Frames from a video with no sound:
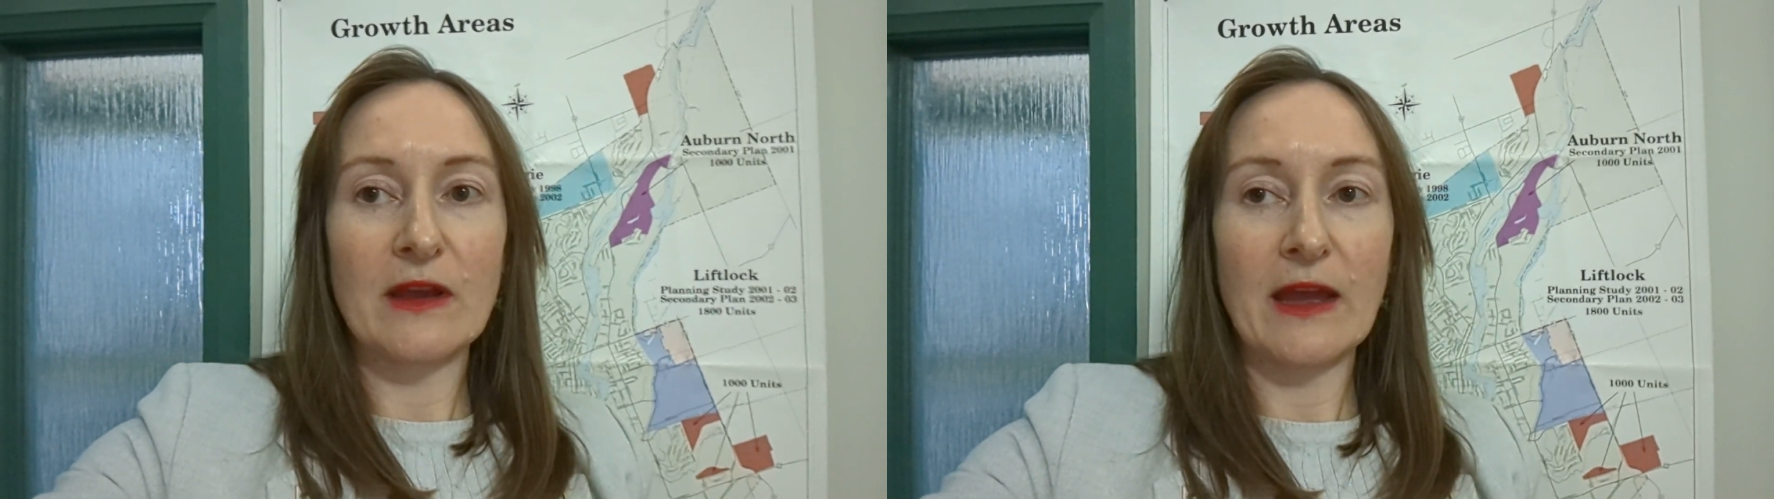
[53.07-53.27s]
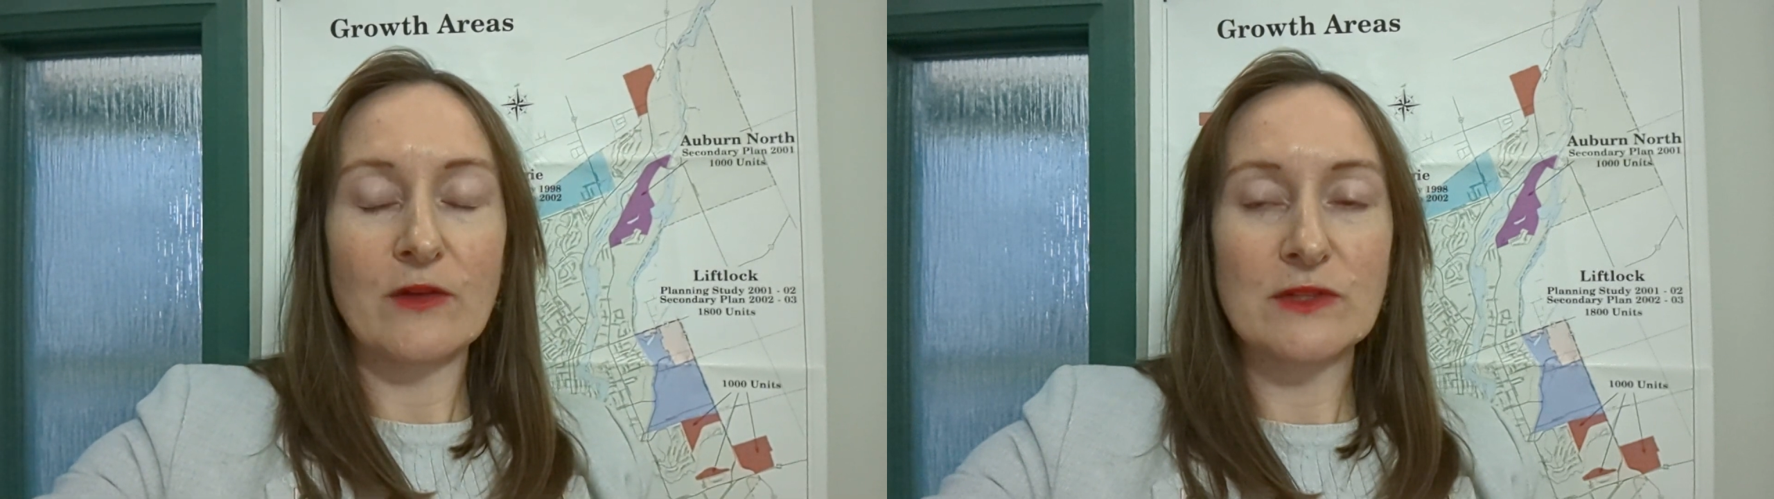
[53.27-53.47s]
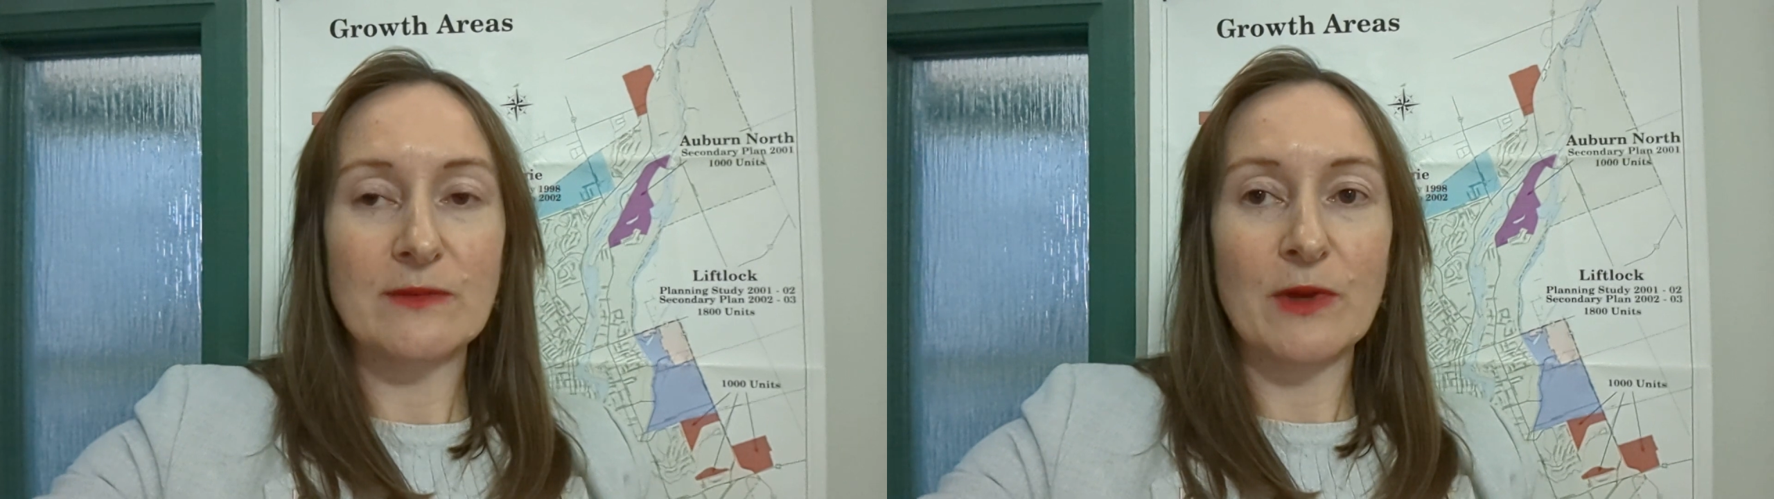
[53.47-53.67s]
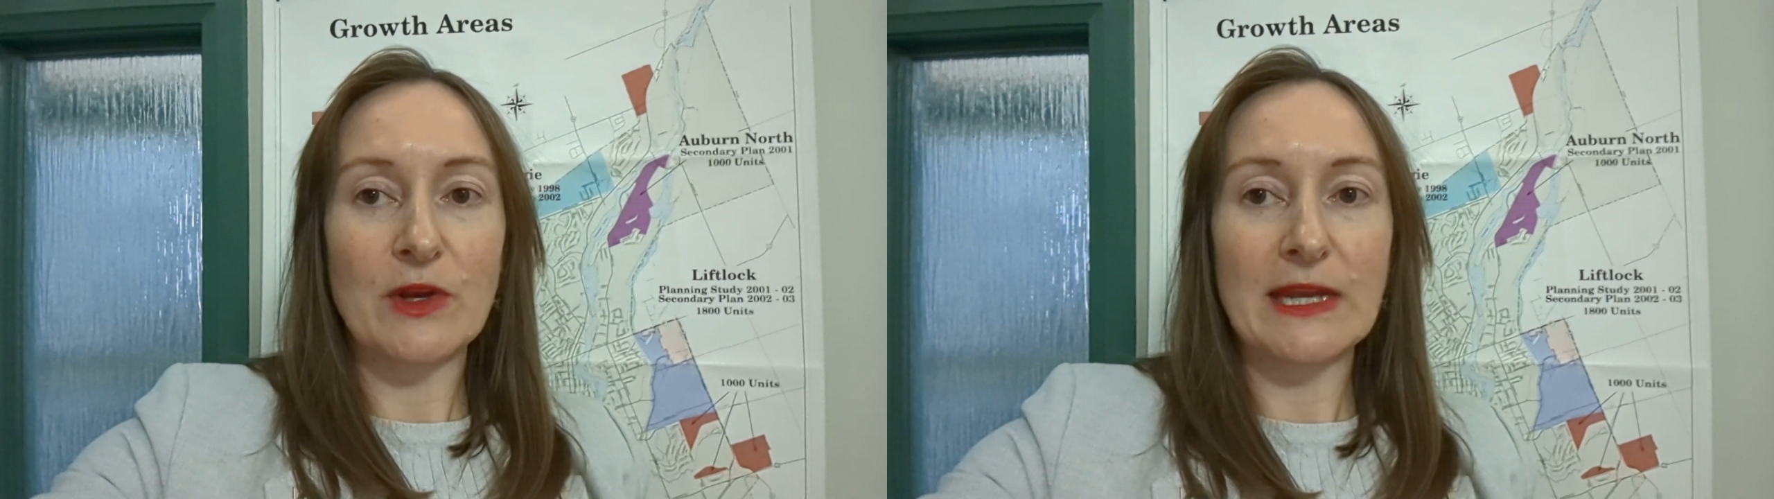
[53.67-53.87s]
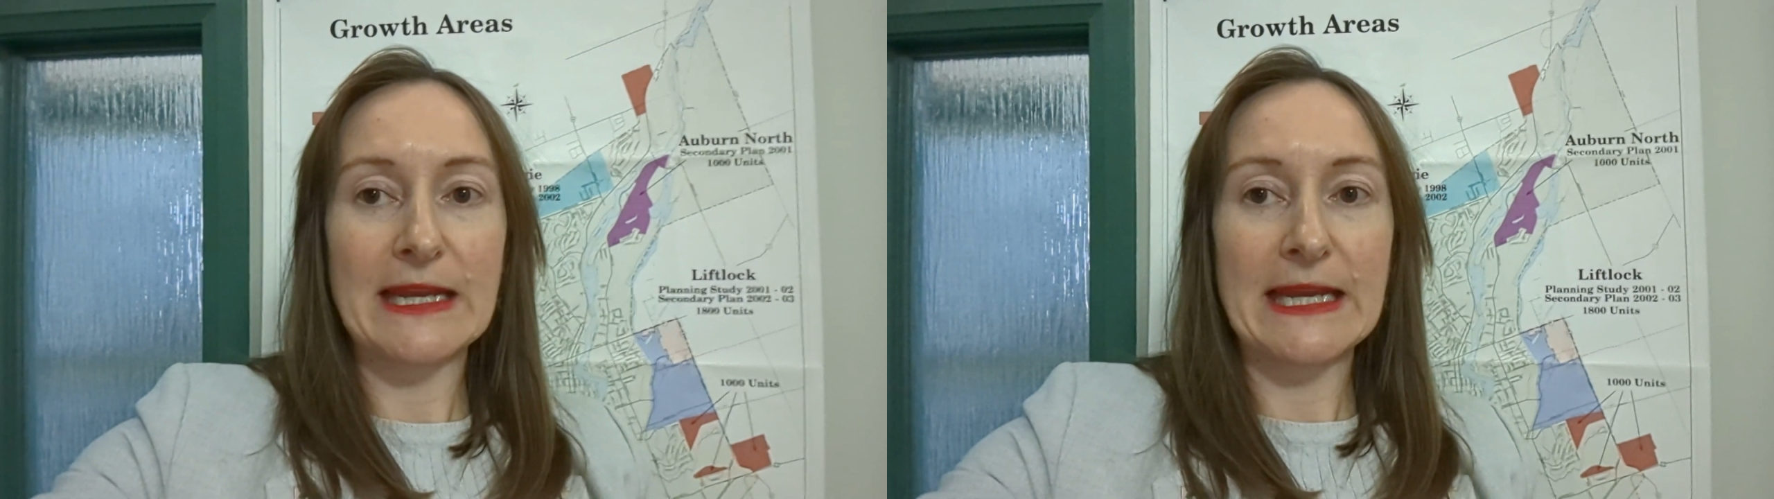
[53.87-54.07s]
housing
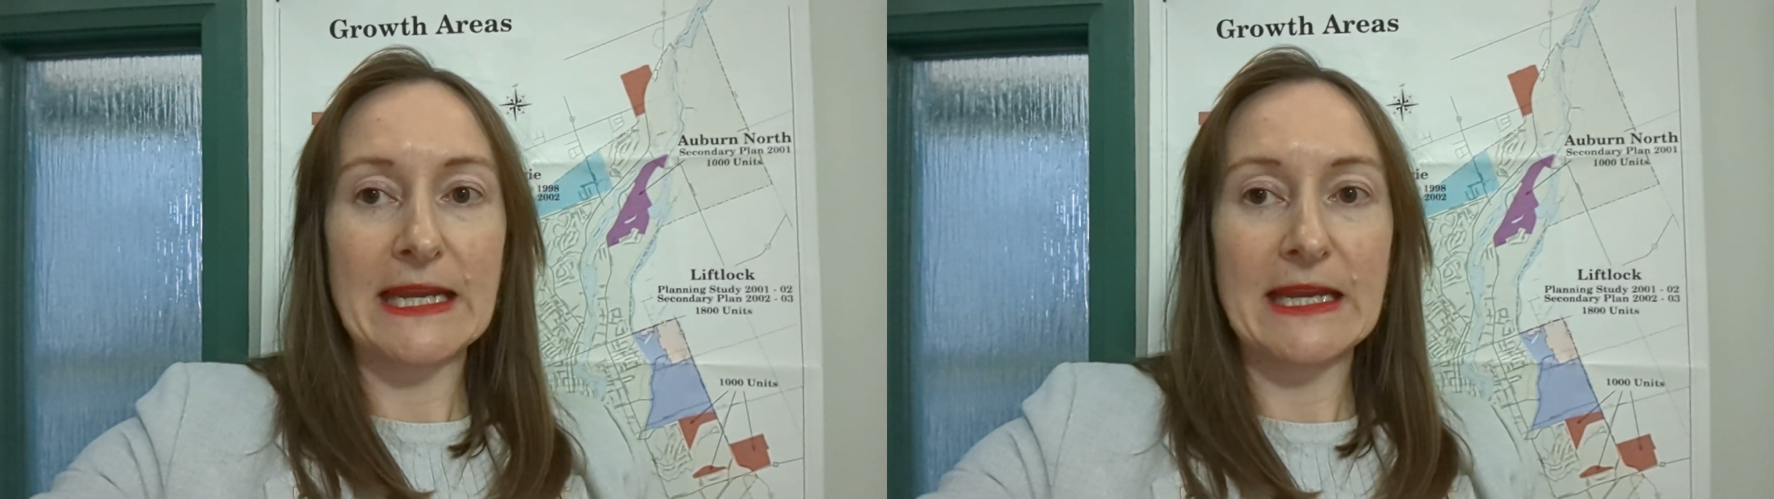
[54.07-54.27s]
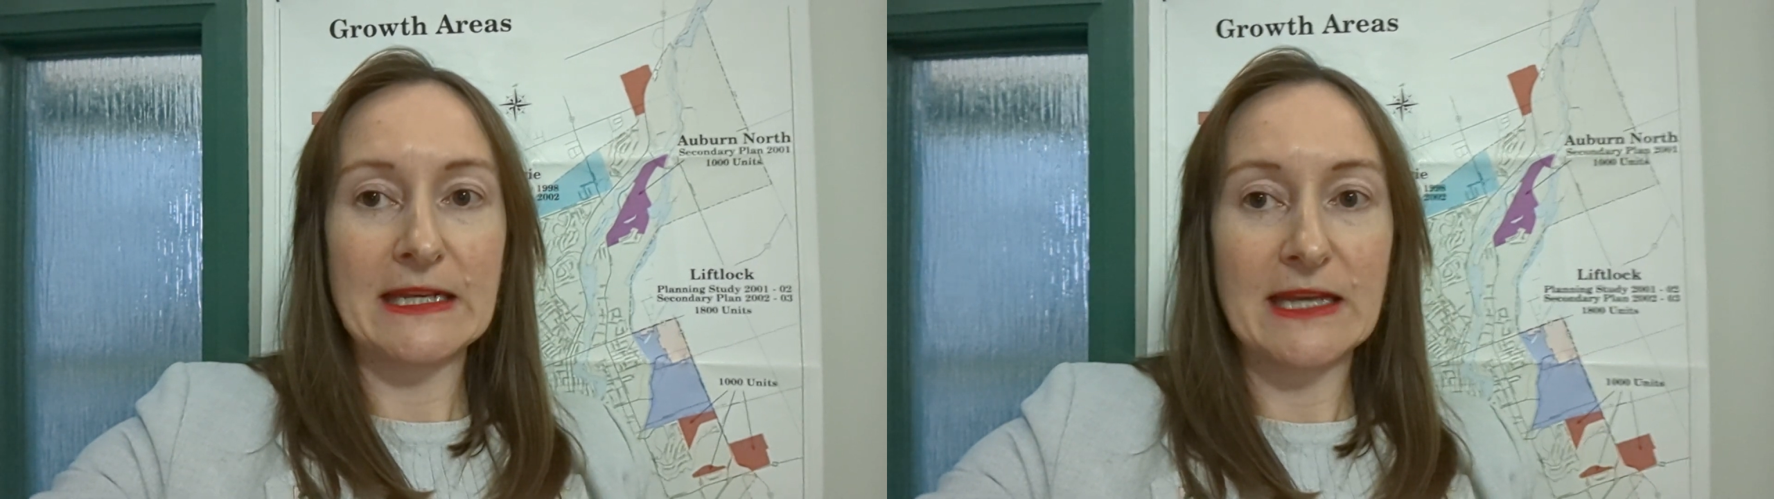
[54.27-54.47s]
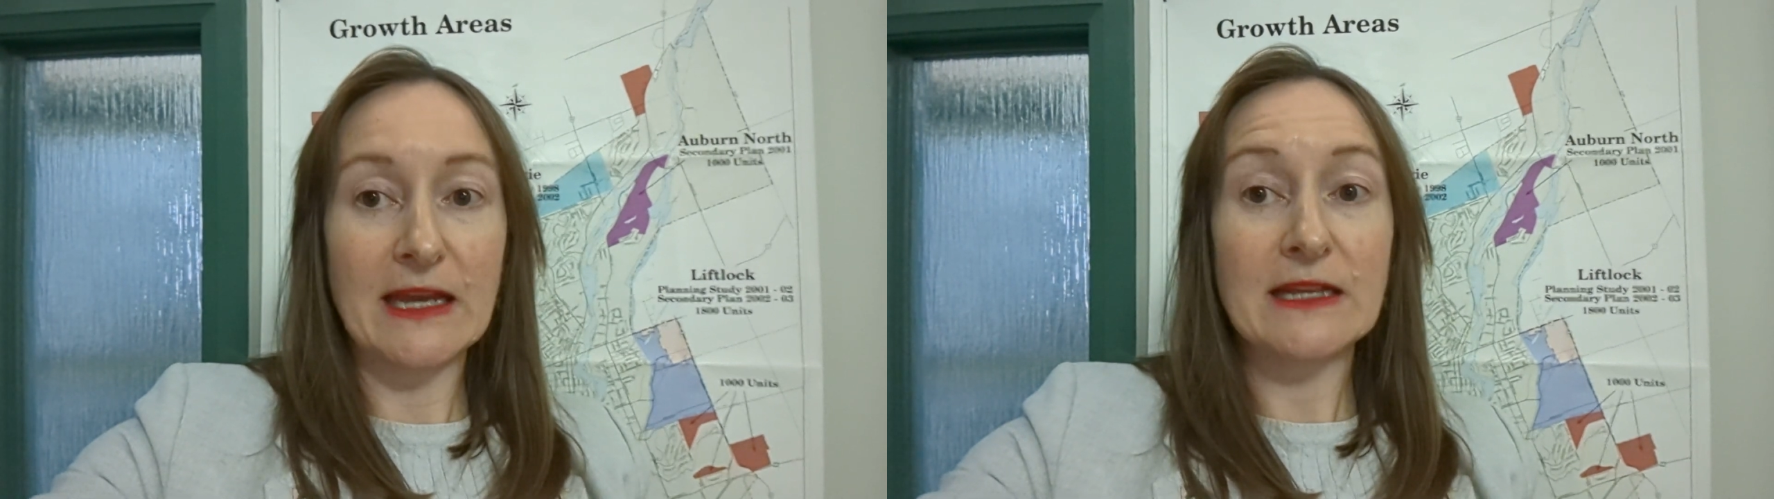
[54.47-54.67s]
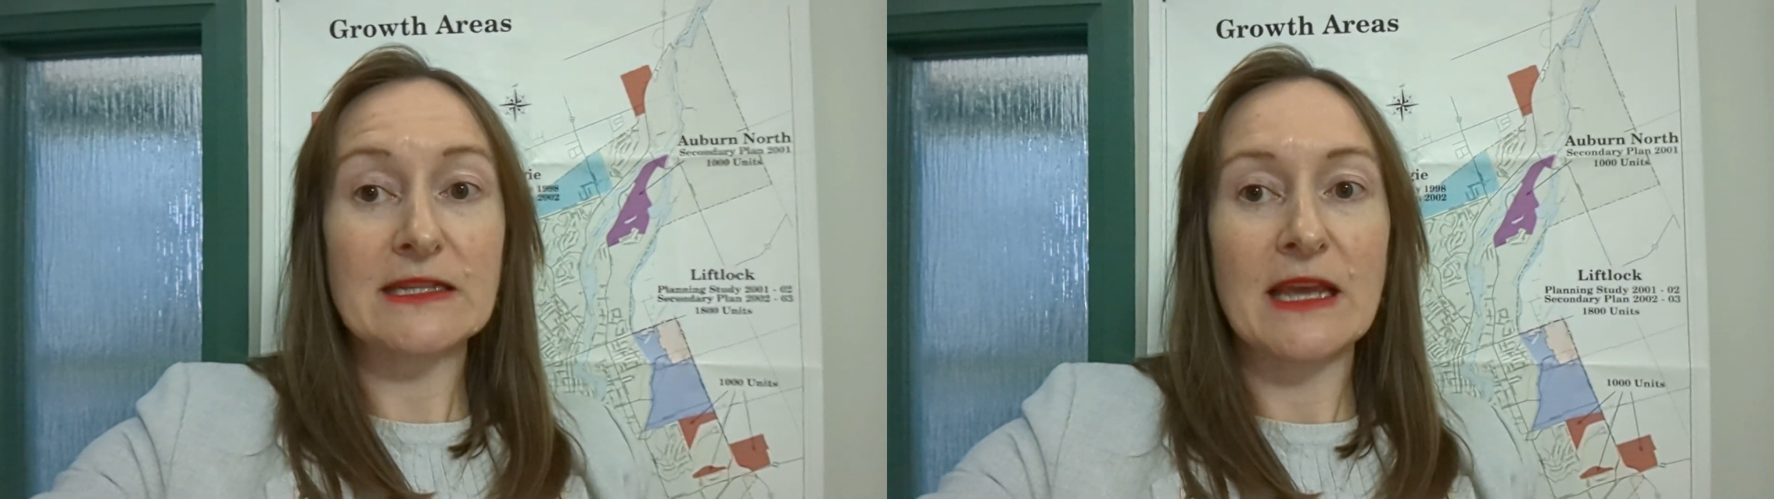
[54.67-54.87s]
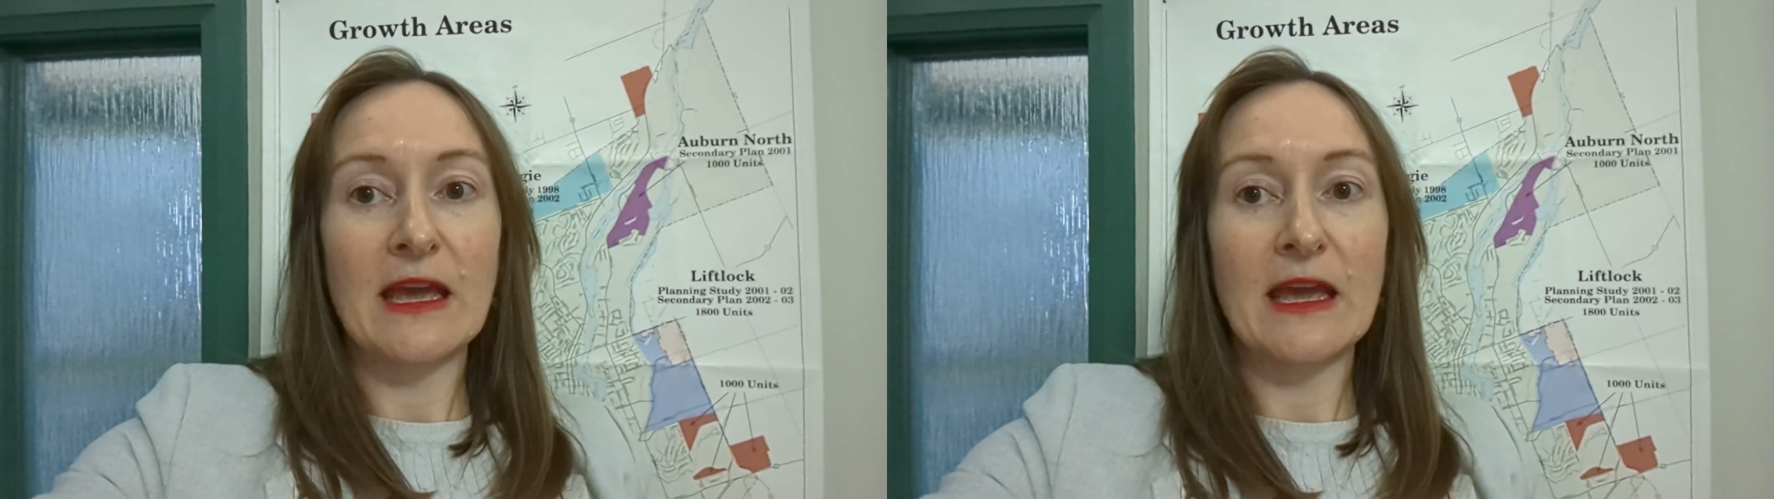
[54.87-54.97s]
market index